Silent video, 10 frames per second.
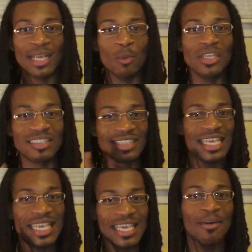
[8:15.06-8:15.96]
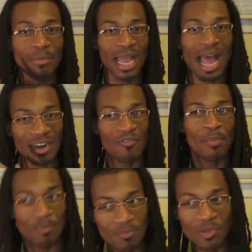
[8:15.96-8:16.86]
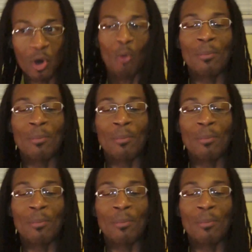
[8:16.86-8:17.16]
we see him kind of, you know,